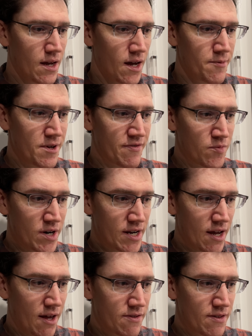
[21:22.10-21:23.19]
I mean for one
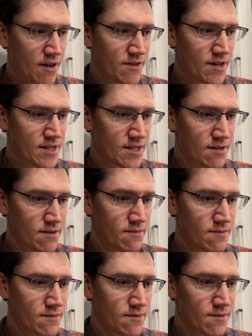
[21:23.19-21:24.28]
I I think it's a
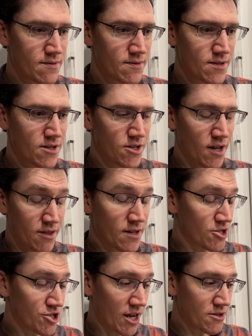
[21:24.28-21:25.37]
I think
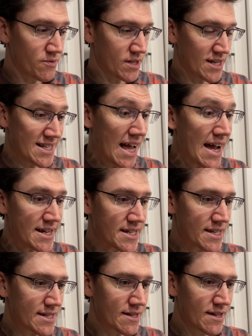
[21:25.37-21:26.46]
it's genuinely
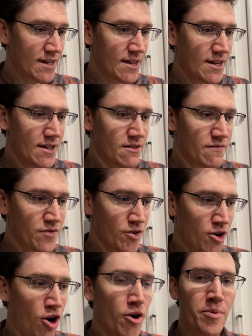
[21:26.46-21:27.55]
nice
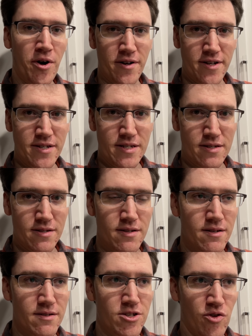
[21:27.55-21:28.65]
for all parties
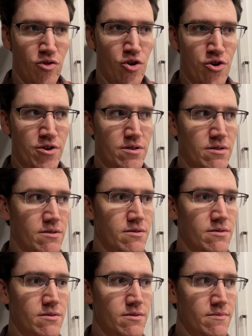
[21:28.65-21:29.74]
uh, to learn
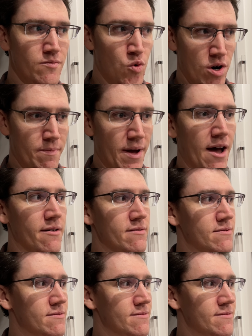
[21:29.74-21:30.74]
more about